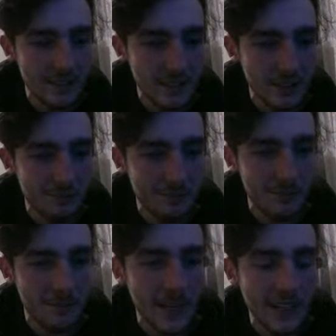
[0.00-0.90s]

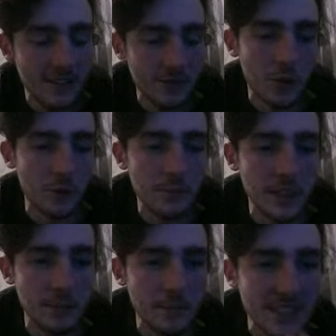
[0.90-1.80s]

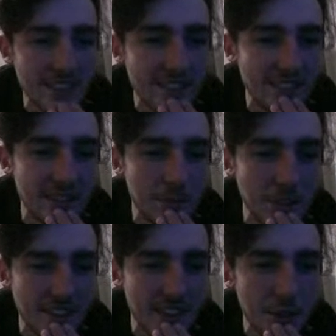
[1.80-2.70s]
minimum distance they
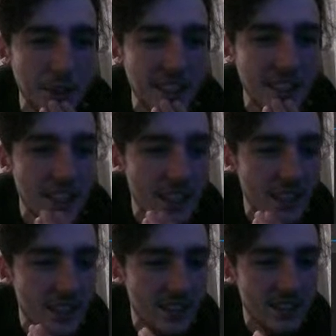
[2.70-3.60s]
must stay away.
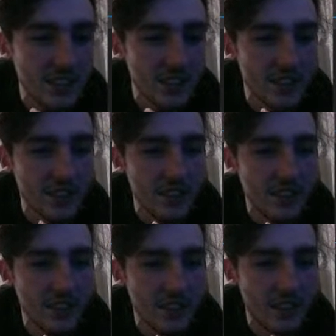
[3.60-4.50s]
So
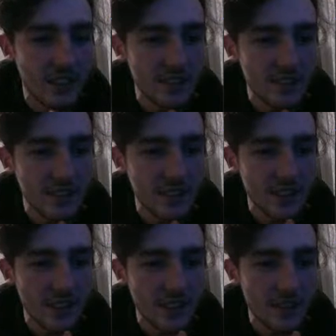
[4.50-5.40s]

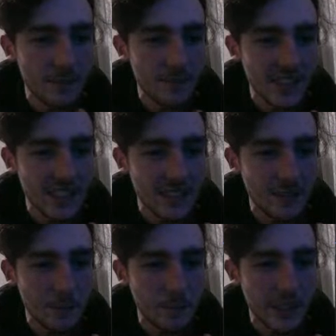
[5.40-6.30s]
under
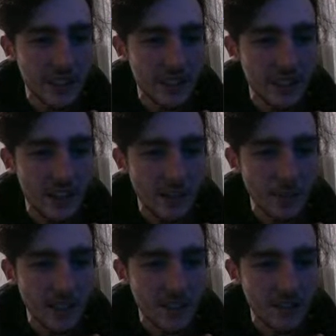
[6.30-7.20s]
speed, I
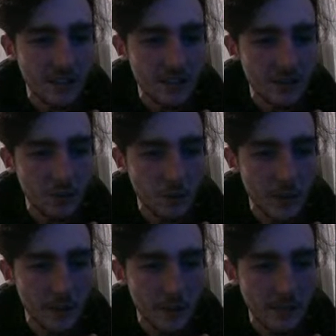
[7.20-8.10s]
imagine would be
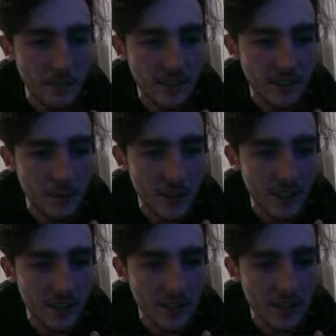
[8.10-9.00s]
the best place to put
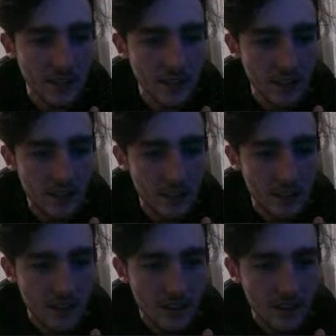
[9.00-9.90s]
it.
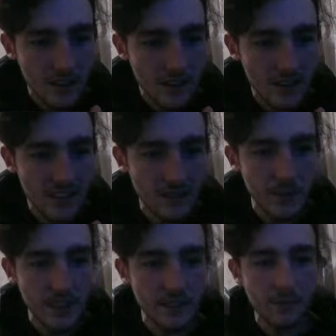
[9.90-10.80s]

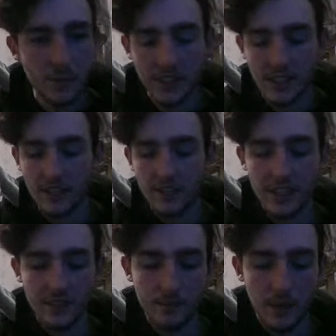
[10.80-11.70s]
Speed, we can have
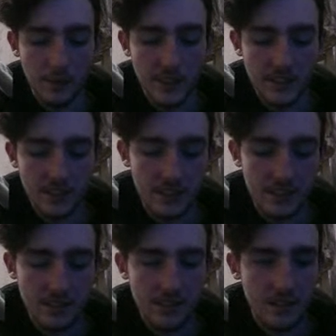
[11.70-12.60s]
a public
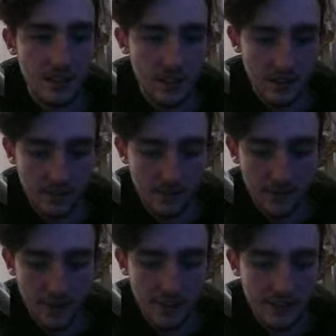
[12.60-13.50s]

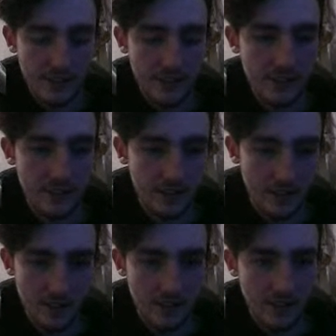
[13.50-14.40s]
float
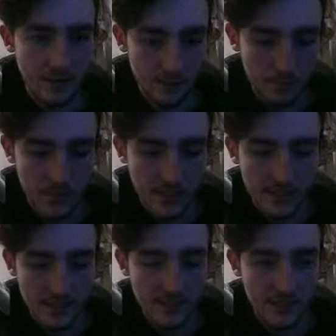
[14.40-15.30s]
min
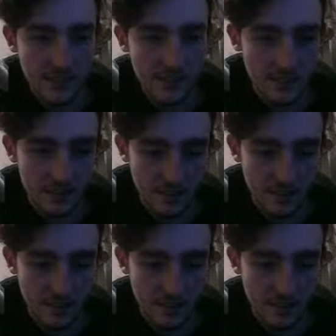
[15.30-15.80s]
distance.